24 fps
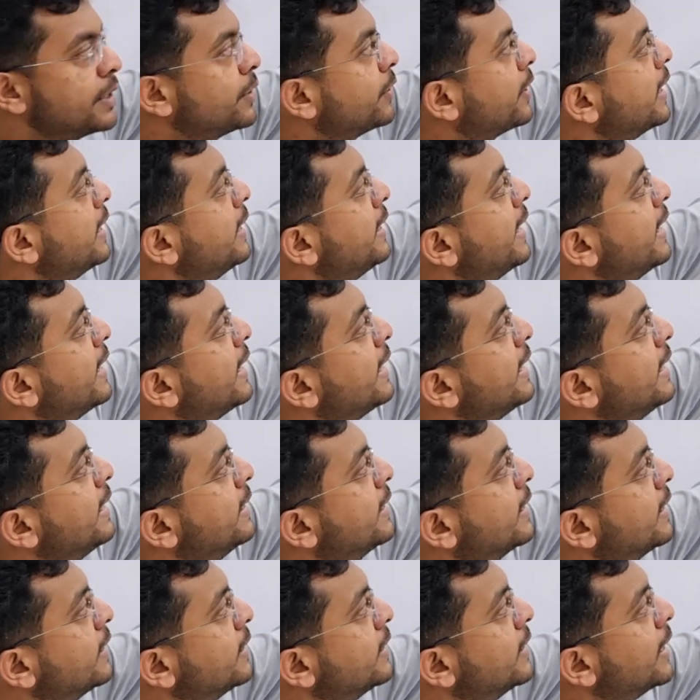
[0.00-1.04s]
You can take
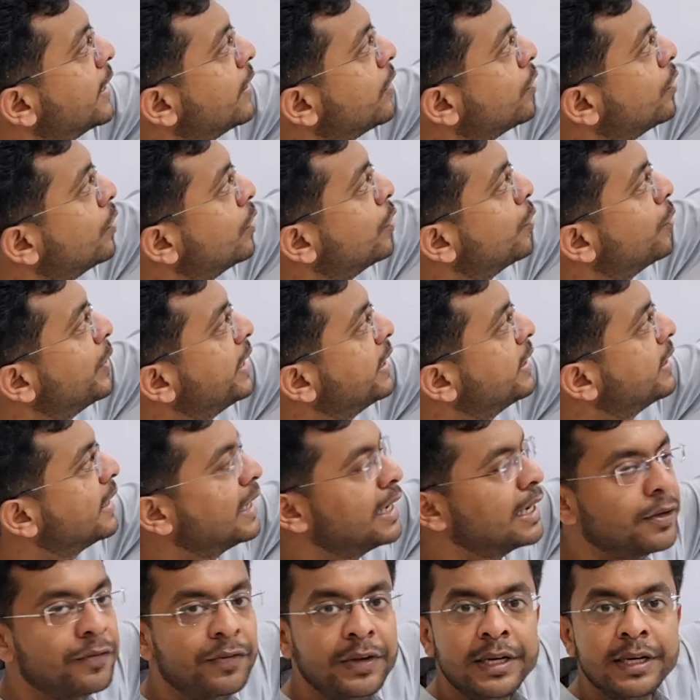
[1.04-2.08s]
either the road with
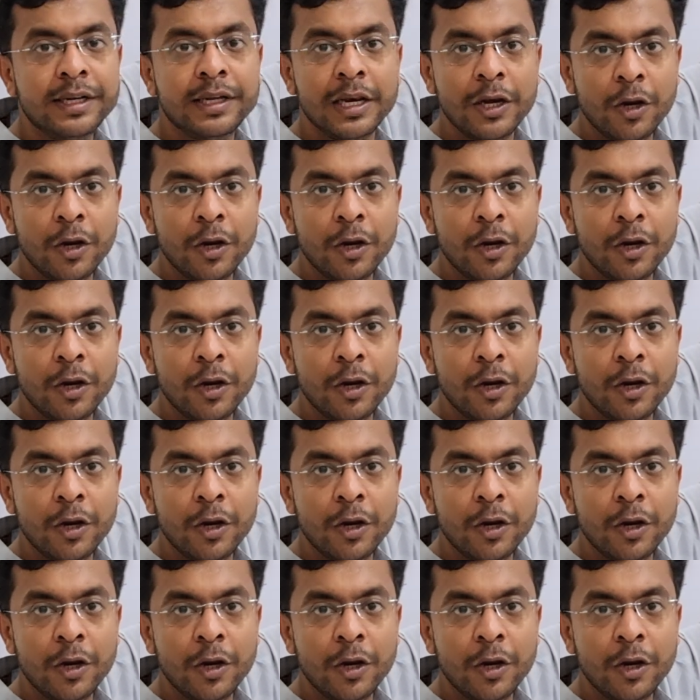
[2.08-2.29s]
11